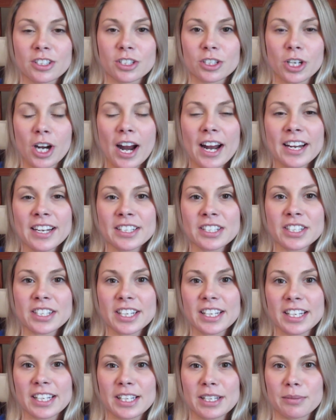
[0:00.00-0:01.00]
trying to
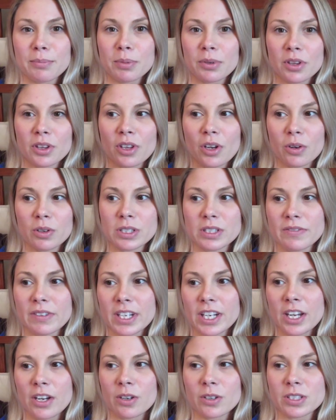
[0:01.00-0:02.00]
keep those
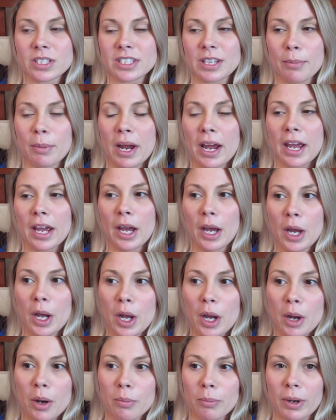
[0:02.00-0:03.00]
videos
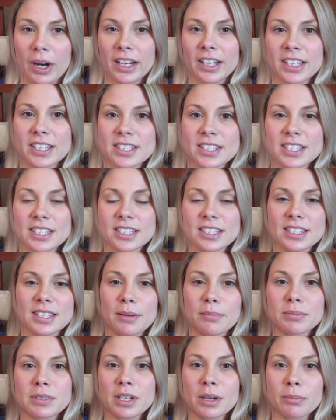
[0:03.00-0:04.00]
semi-pregnancy
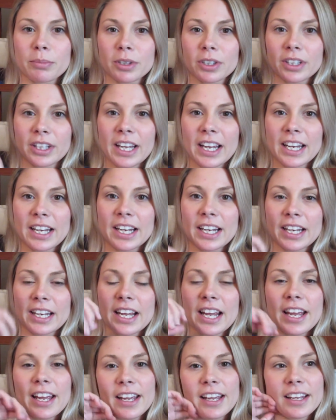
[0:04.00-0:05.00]
symptom related
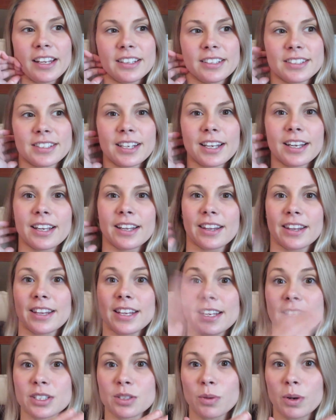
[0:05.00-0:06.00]
and
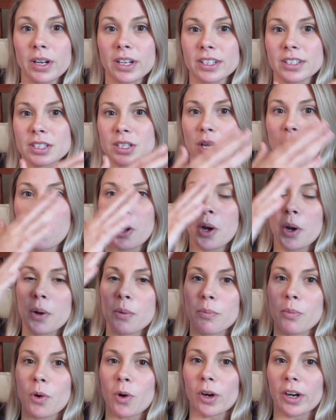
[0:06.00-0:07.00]
these ones
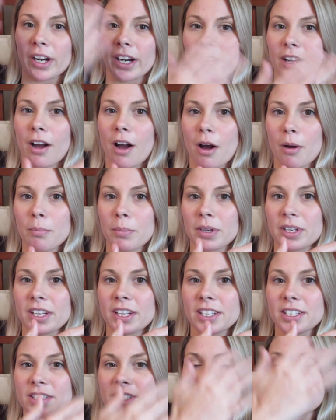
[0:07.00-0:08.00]
more
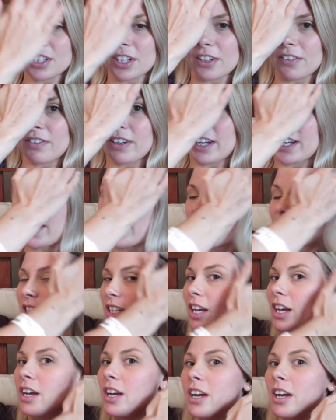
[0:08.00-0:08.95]
incompetent cervix